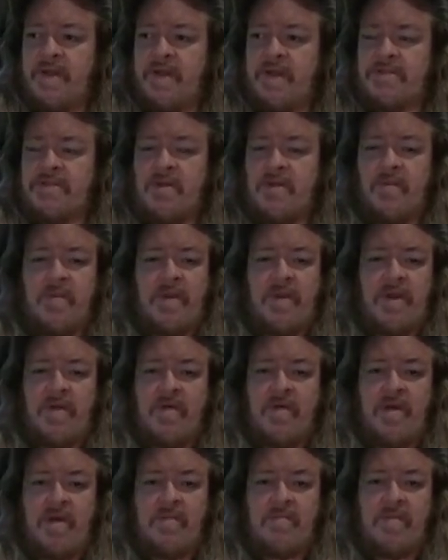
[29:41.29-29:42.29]
has so many
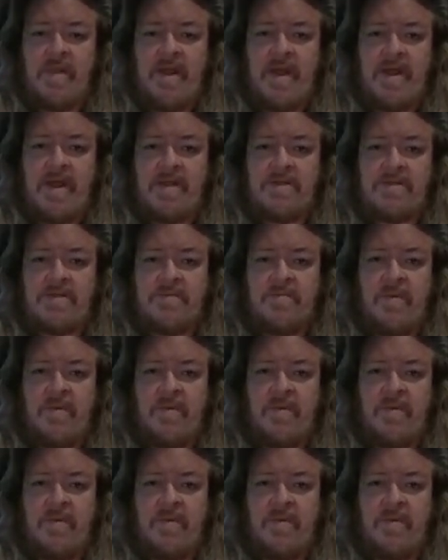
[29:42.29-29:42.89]
great plans,